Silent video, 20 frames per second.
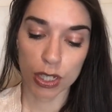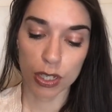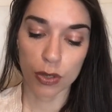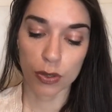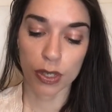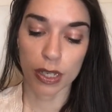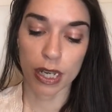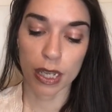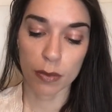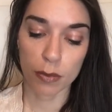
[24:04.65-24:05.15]
you
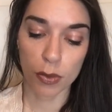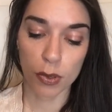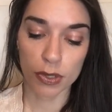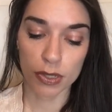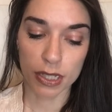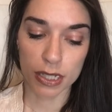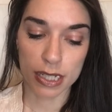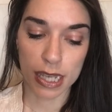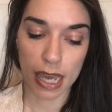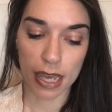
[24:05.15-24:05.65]
can import
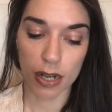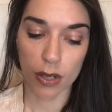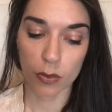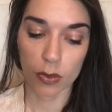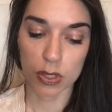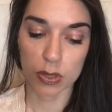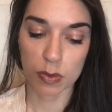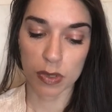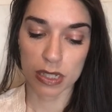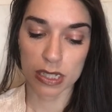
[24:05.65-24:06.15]
the data,
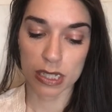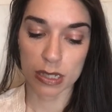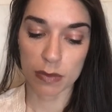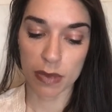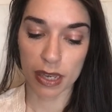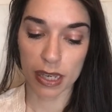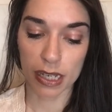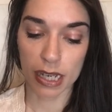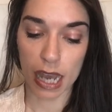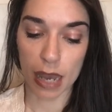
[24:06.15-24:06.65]
which means to
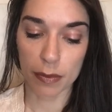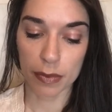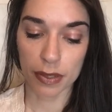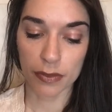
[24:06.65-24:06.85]
make a copy